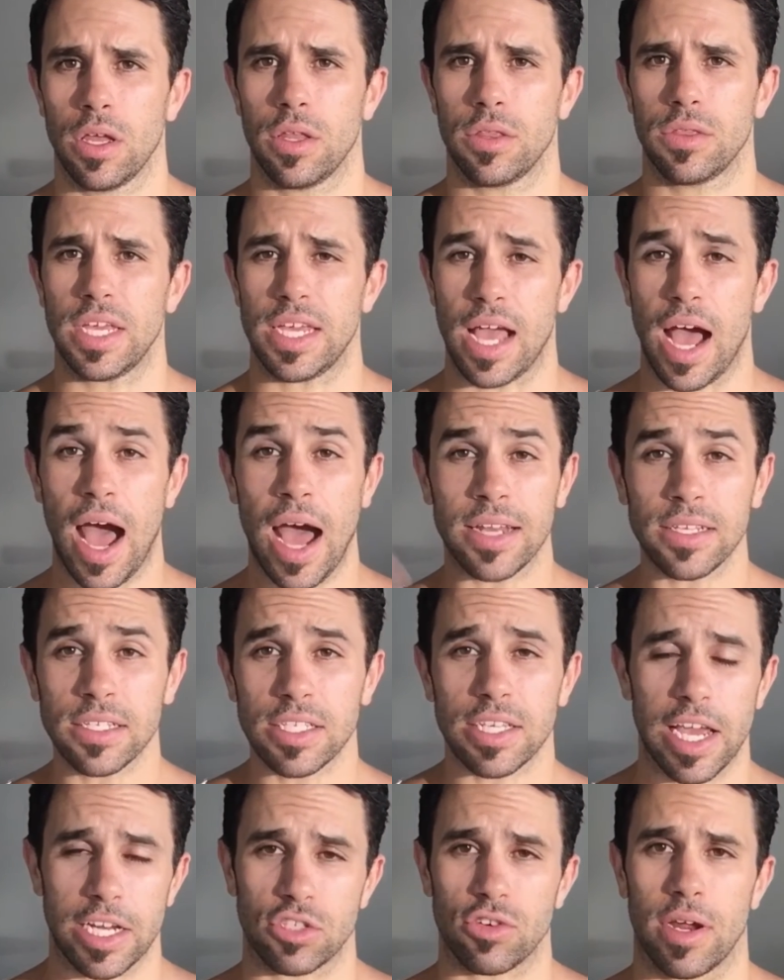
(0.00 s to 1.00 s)
The
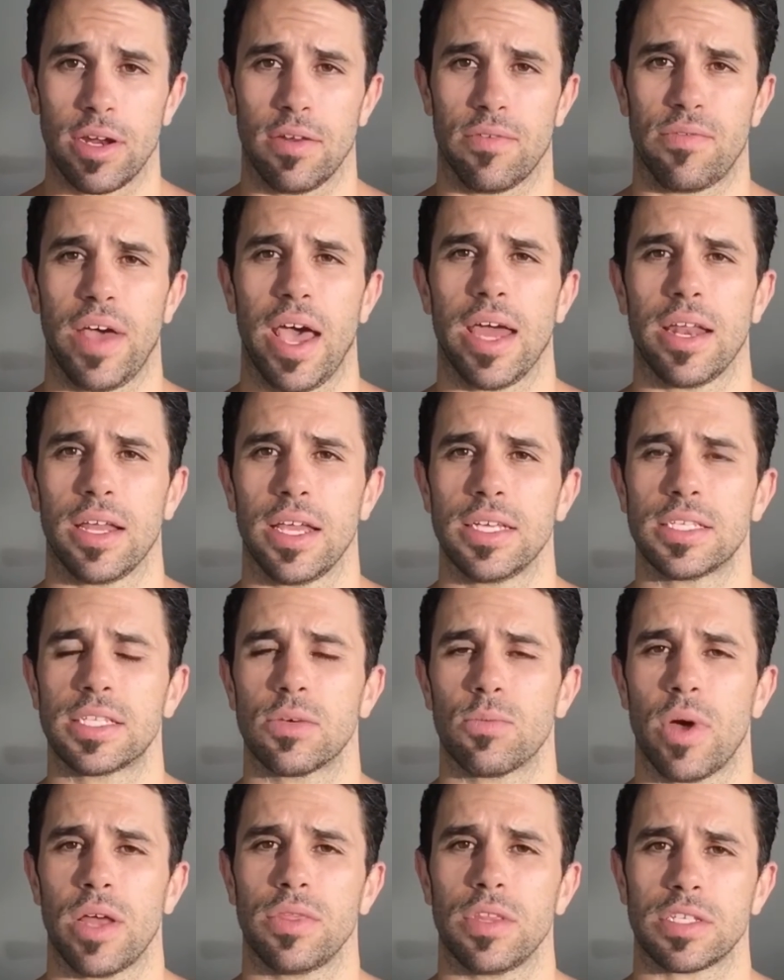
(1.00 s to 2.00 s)
unsaturated fat is the
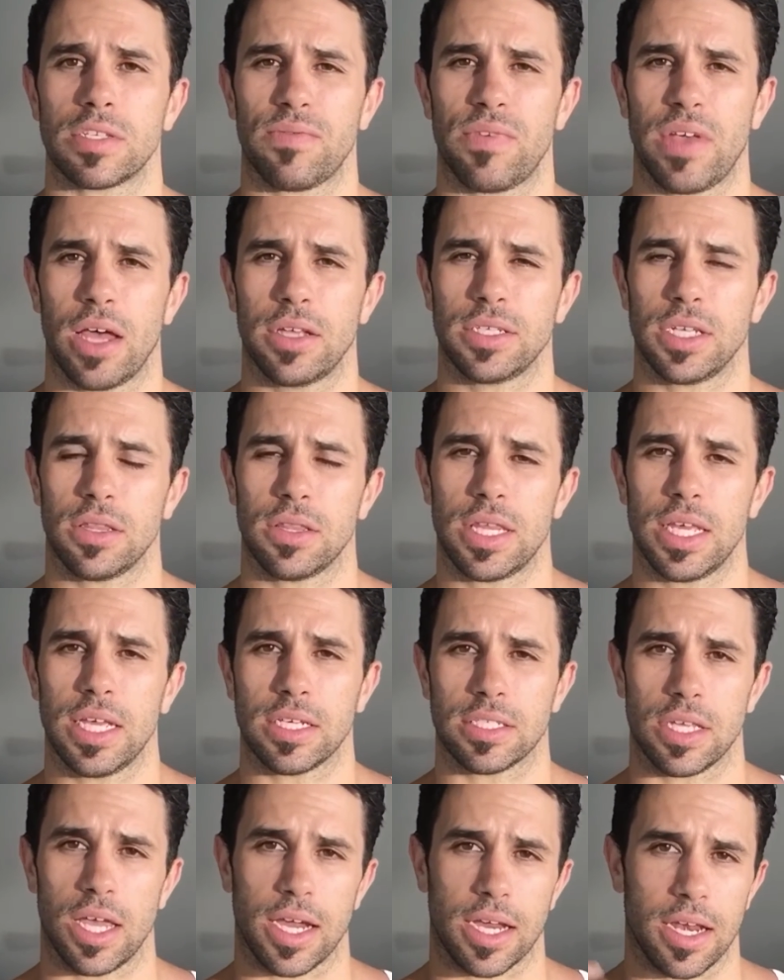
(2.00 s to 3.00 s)
one that's found in
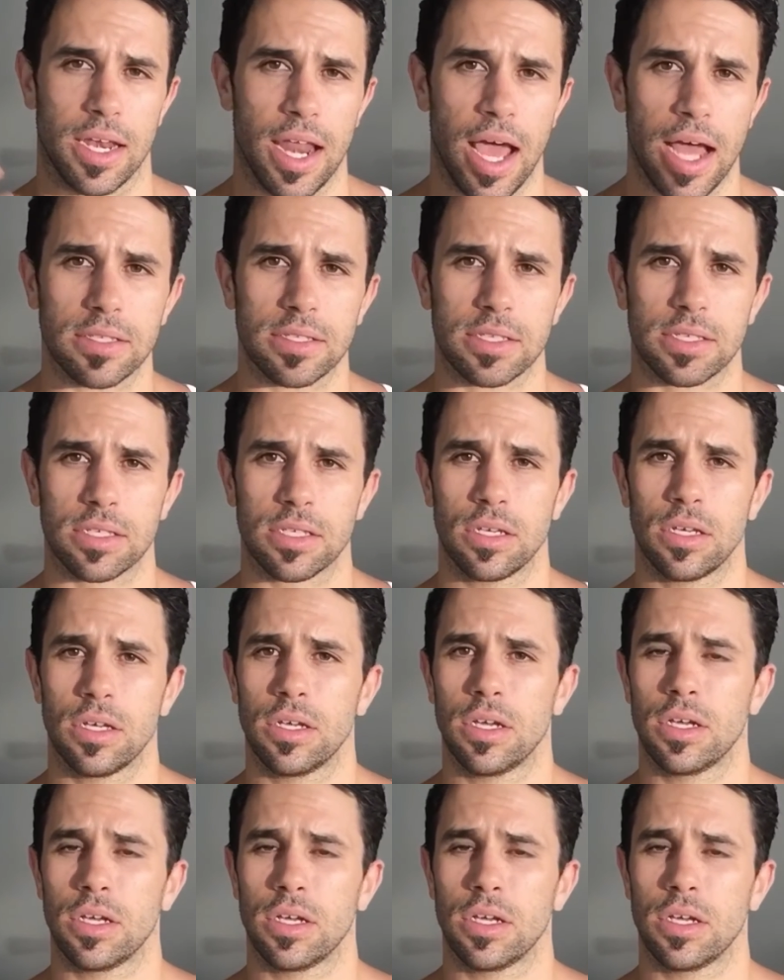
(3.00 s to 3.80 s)
things like nuts,